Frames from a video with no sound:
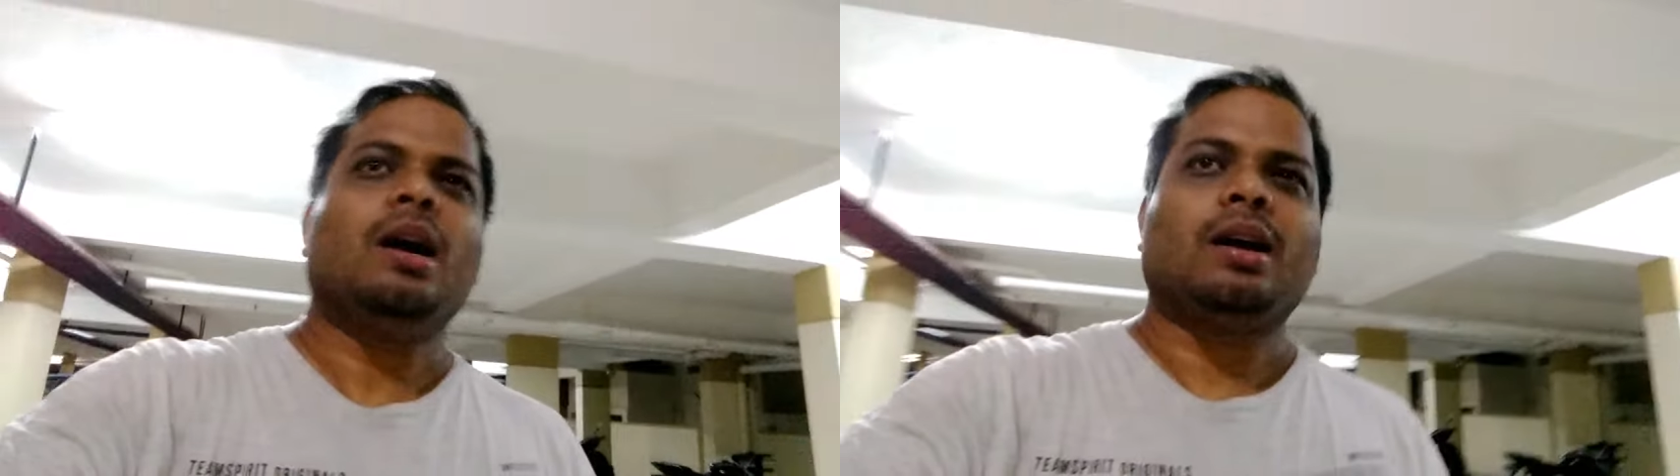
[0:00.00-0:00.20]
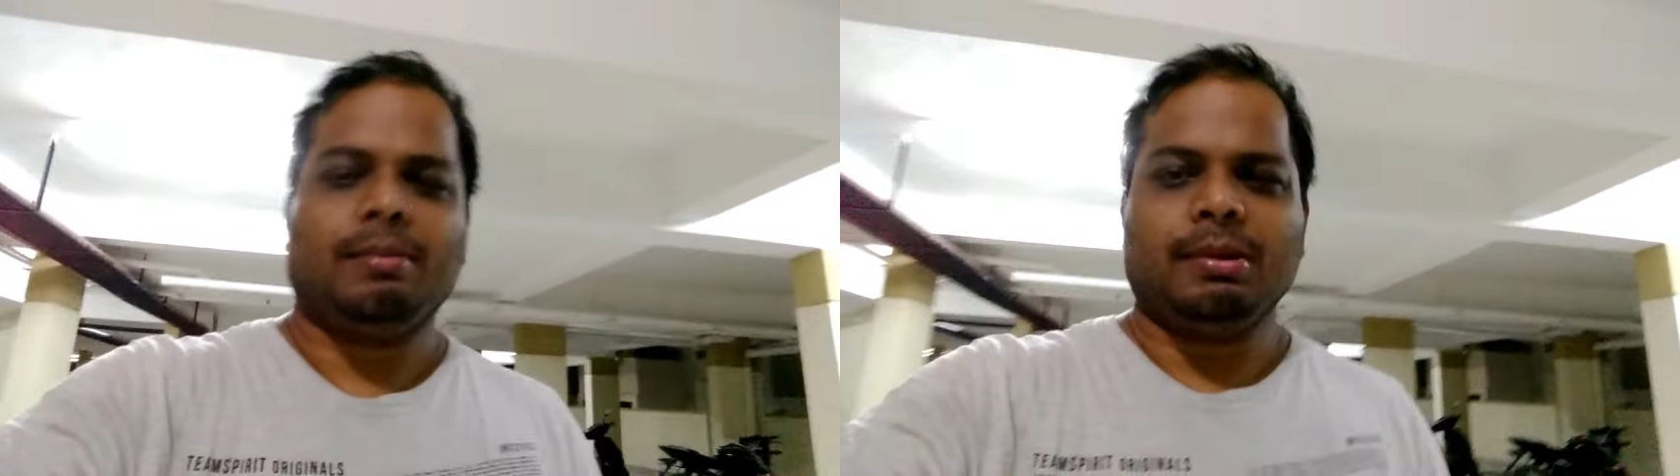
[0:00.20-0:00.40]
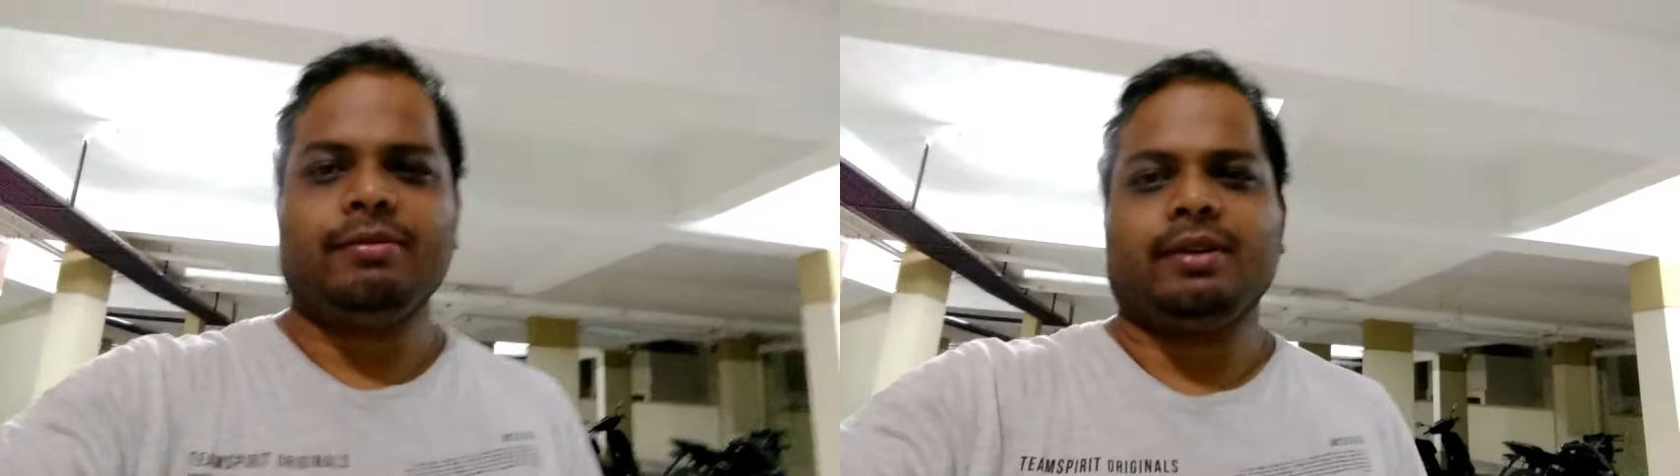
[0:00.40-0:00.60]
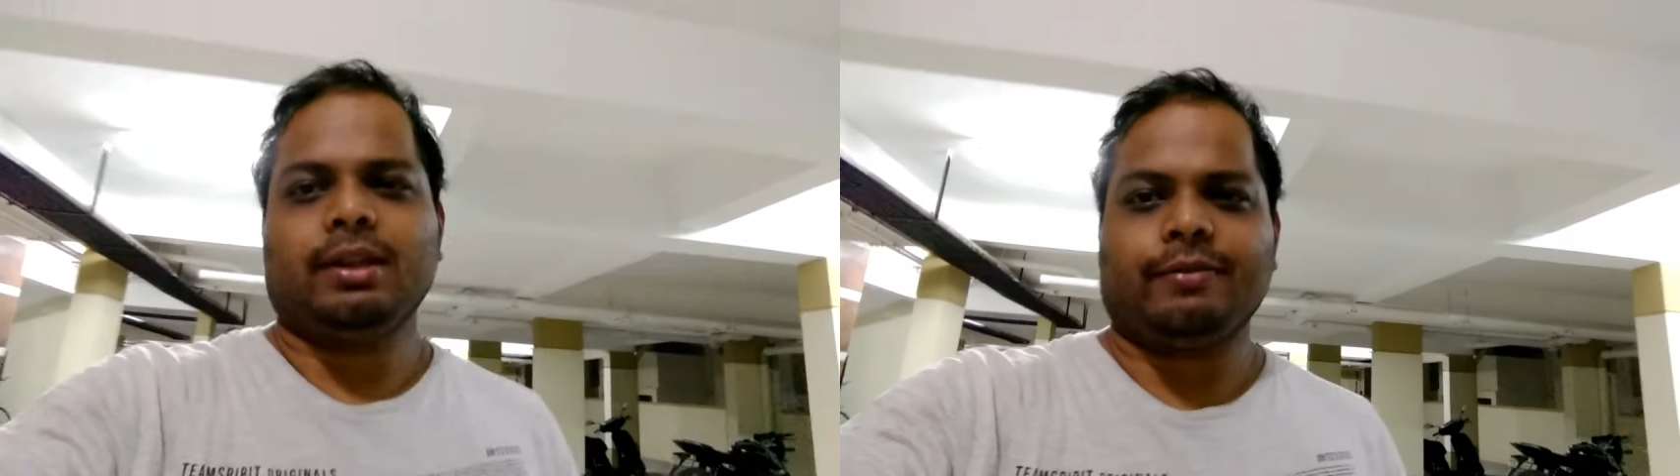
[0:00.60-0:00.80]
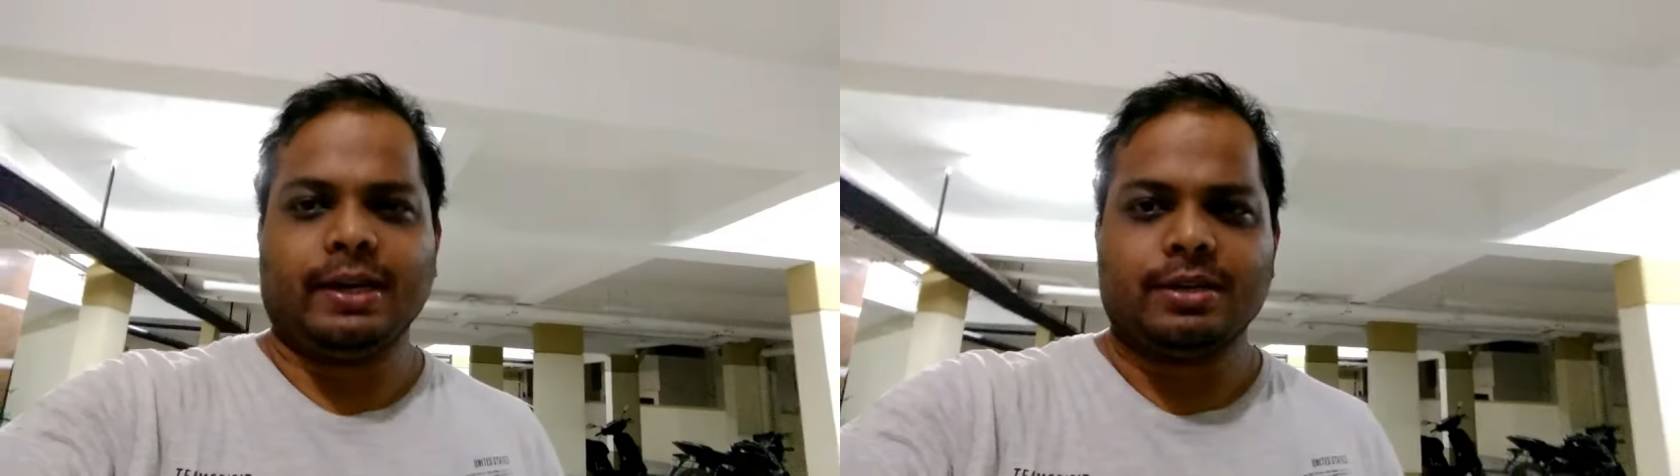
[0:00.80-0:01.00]
couple of other
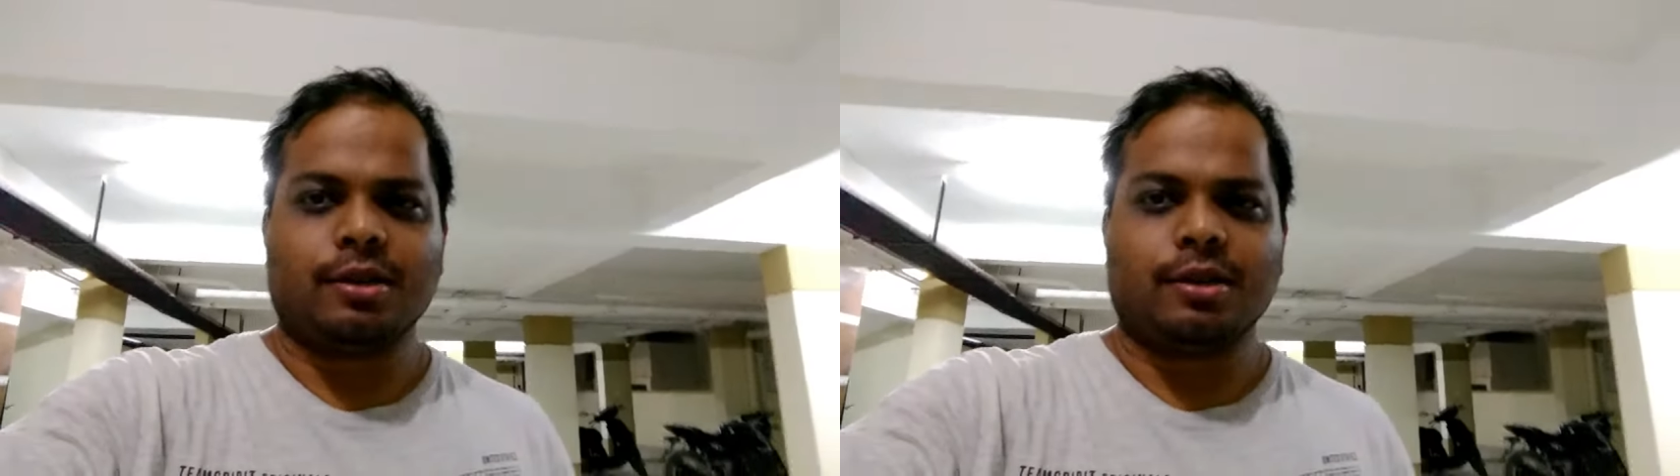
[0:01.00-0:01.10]
friends